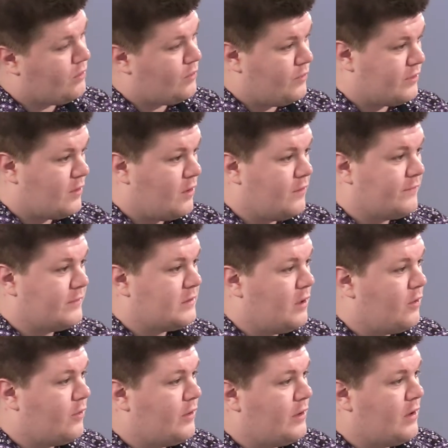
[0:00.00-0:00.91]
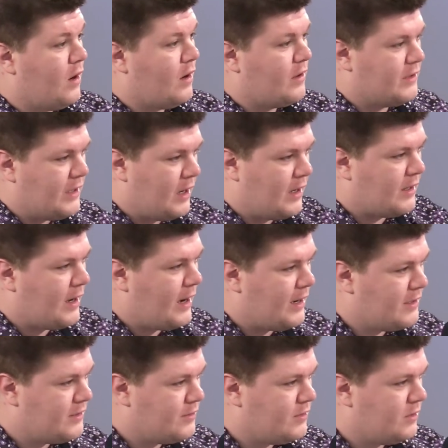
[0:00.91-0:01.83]
with COVID going on, you got to
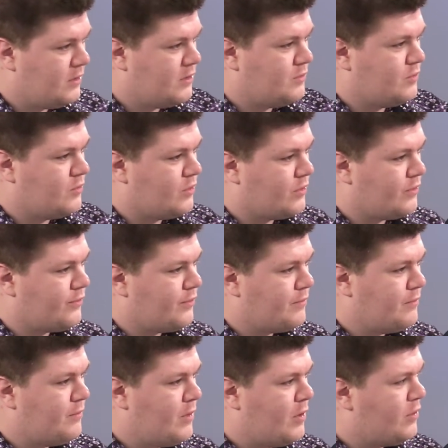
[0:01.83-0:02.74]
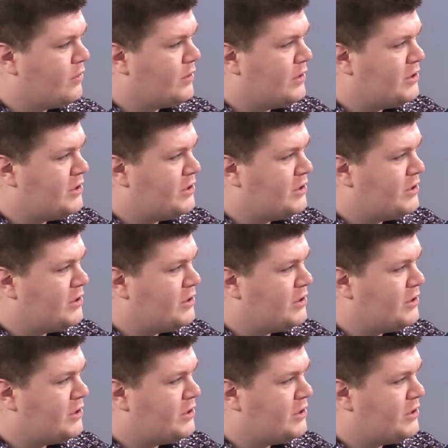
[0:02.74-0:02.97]
kind of do it a little more remote.